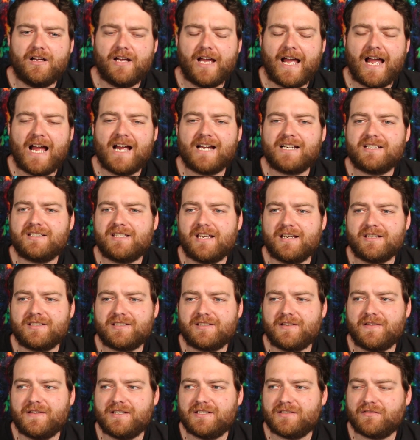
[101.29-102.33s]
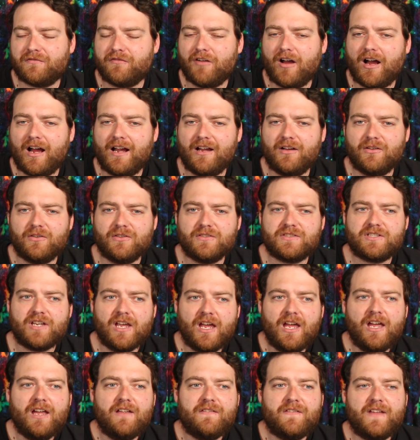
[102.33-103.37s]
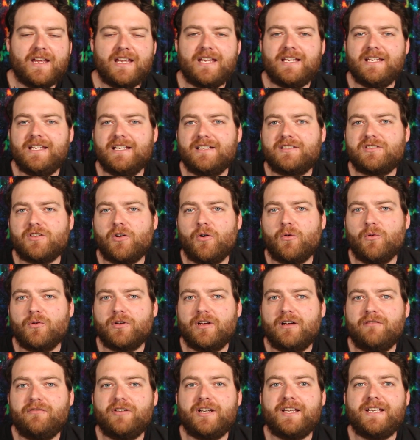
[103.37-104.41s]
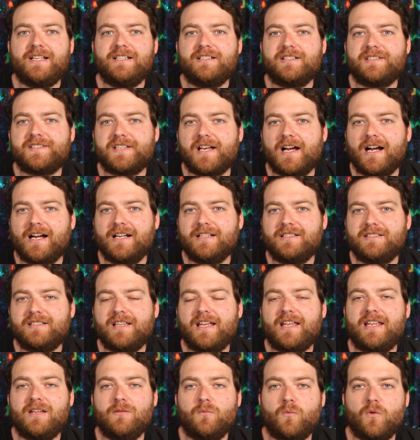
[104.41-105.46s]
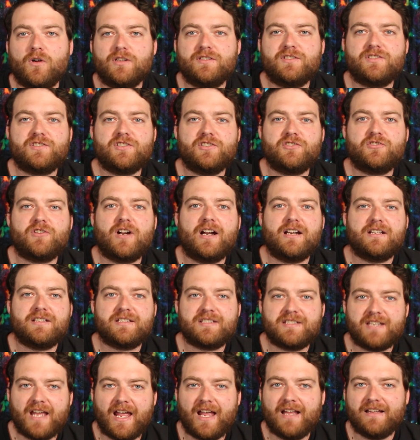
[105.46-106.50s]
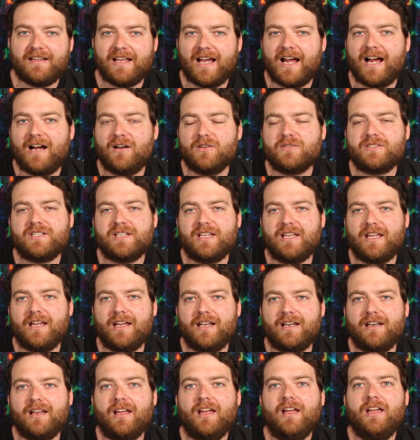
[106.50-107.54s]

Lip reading: access to these files that he gets a hold of, and he decides that he wants to try to stay at the house again